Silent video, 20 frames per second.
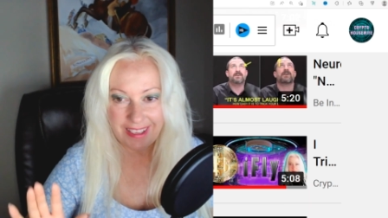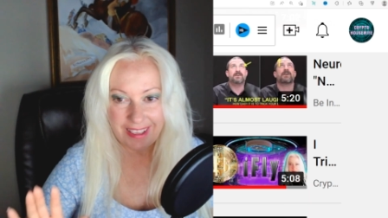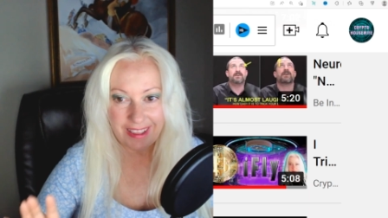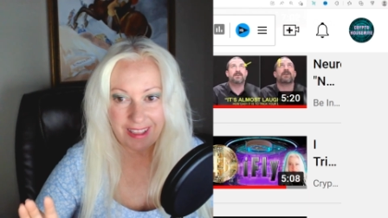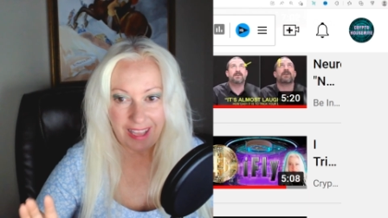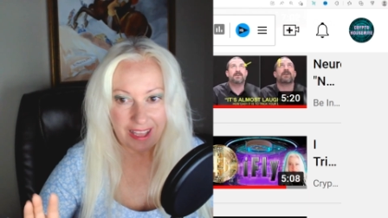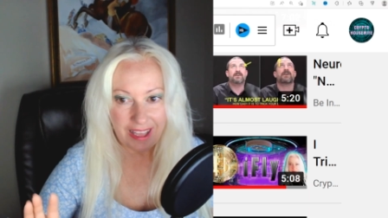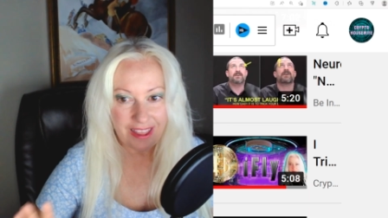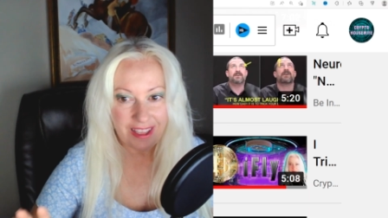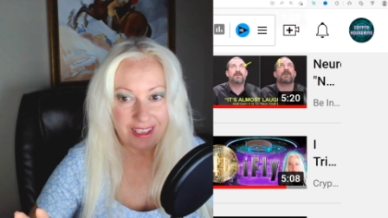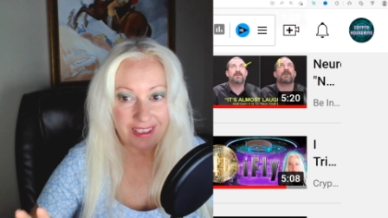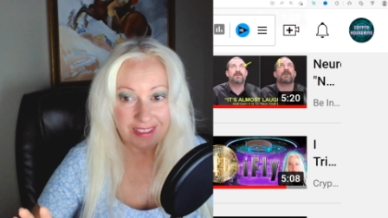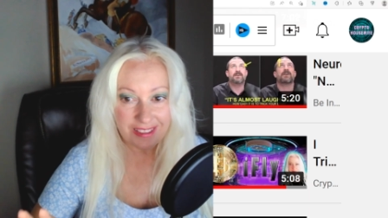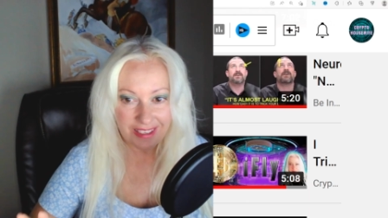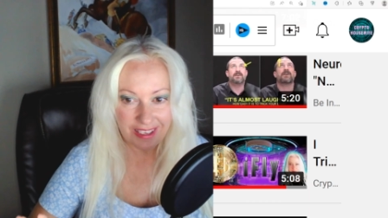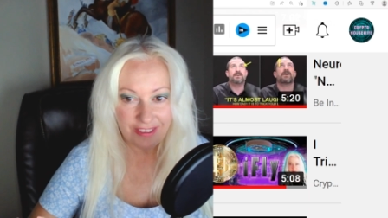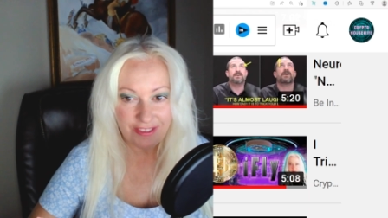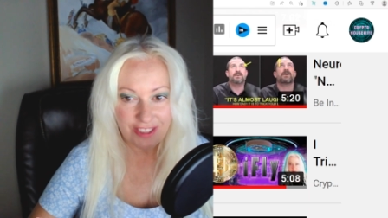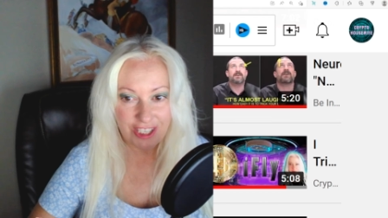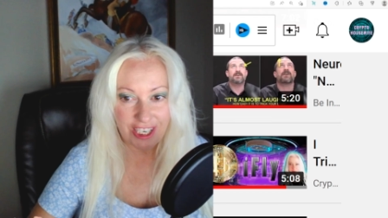I think it's
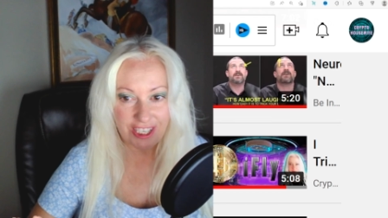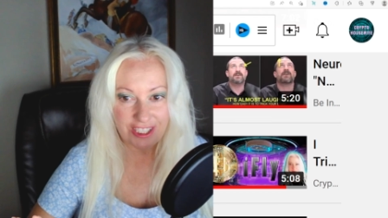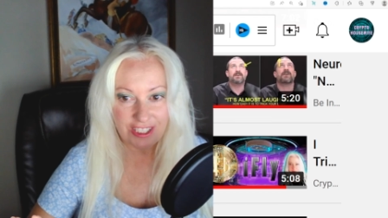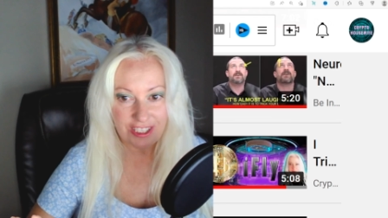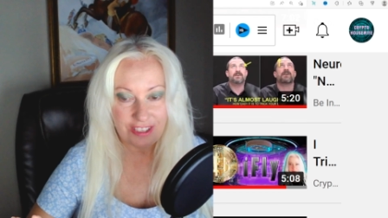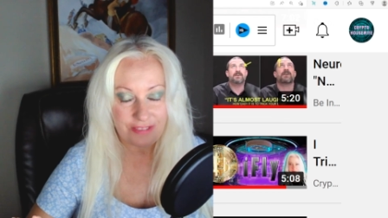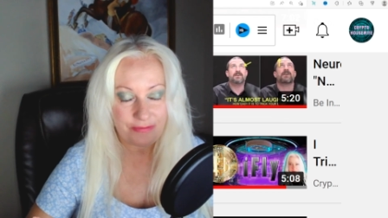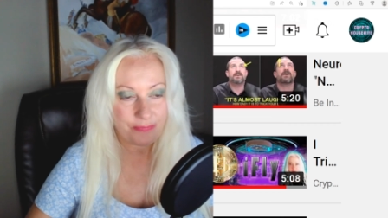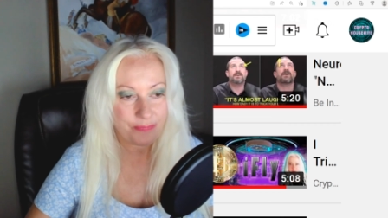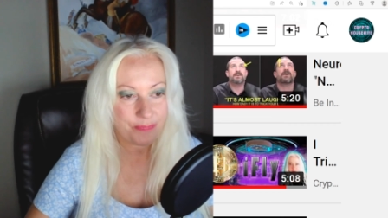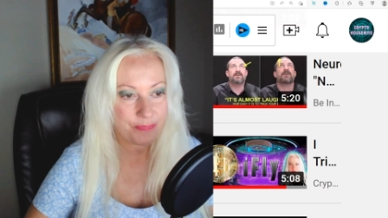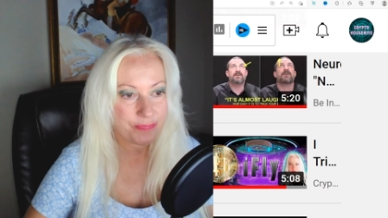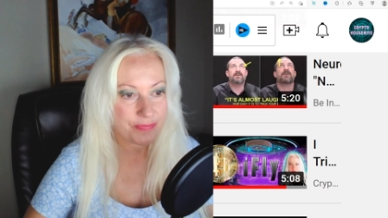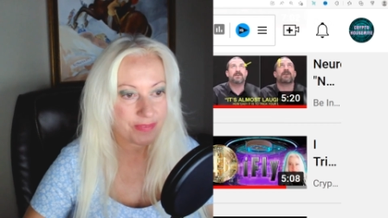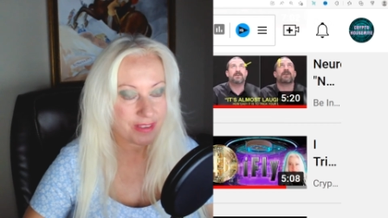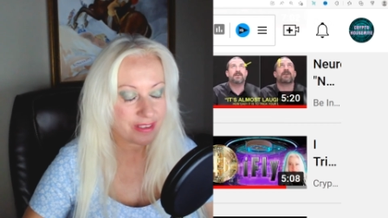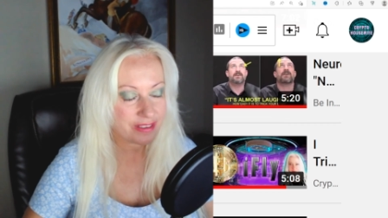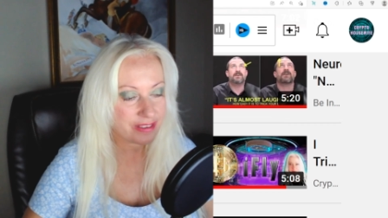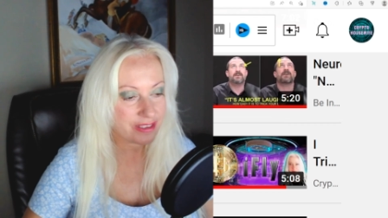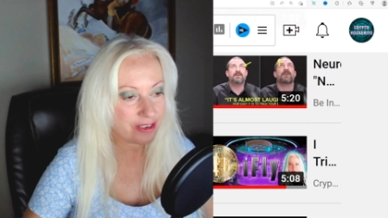life-changing.
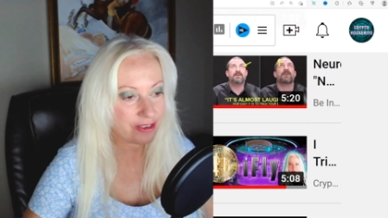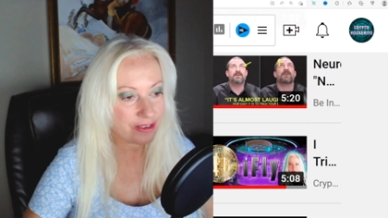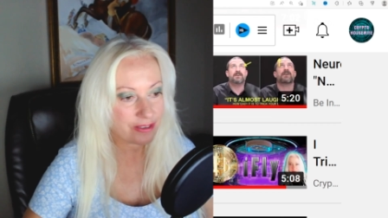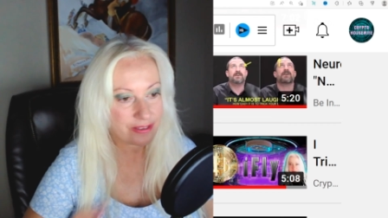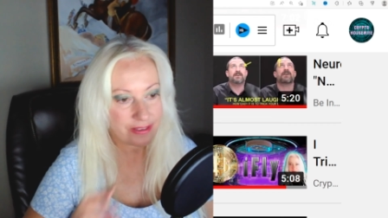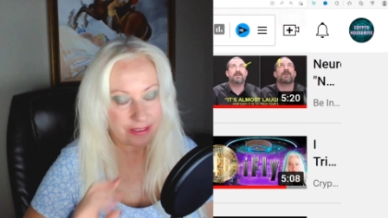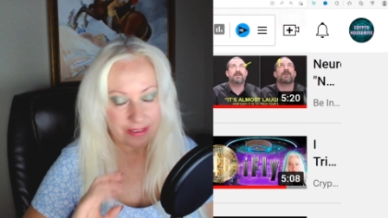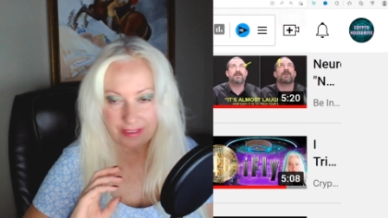So